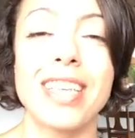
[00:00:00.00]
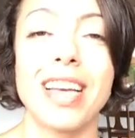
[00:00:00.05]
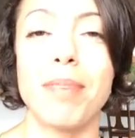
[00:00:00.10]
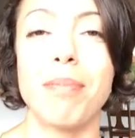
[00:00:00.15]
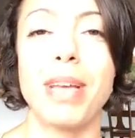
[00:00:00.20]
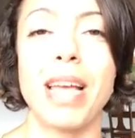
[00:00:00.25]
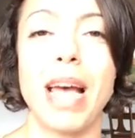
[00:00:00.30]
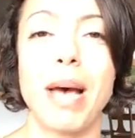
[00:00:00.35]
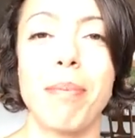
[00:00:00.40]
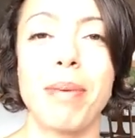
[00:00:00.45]
I'd
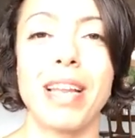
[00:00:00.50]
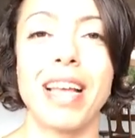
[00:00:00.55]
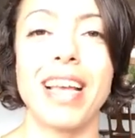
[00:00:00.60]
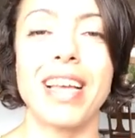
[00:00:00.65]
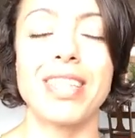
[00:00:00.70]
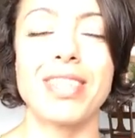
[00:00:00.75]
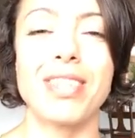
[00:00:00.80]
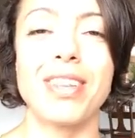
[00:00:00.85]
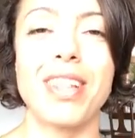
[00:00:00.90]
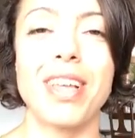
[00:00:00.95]
be happy to
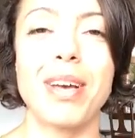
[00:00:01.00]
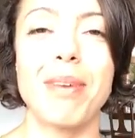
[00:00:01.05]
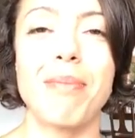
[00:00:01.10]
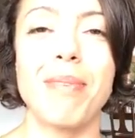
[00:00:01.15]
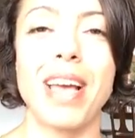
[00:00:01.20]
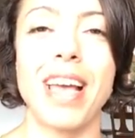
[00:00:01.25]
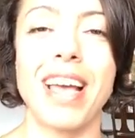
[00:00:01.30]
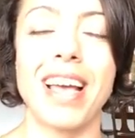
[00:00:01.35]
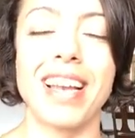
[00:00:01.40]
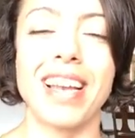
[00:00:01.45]
answer them,
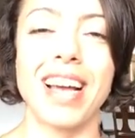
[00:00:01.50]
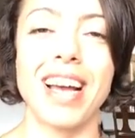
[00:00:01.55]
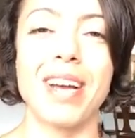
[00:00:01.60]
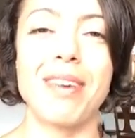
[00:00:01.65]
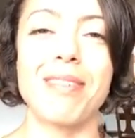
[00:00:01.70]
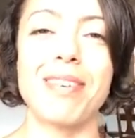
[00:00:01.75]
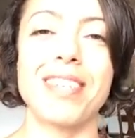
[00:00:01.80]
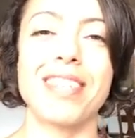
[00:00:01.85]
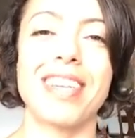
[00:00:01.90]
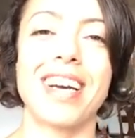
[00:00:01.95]
and I
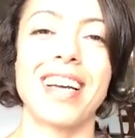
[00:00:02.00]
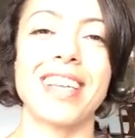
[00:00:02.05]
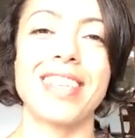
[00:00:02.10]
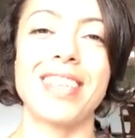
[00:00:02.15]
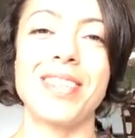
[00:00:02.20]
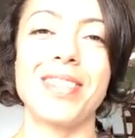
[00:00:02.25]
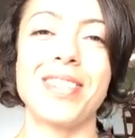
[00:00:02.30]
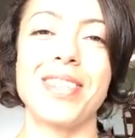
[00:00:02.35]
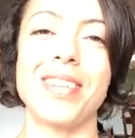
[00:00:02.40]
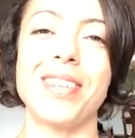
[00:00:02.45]
will talk
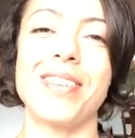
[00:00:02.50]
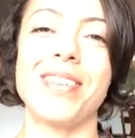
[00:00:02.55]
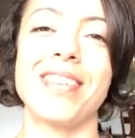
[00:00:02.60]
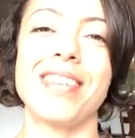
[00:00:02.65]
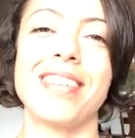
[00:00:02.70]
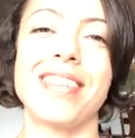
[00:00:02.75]
to you soon.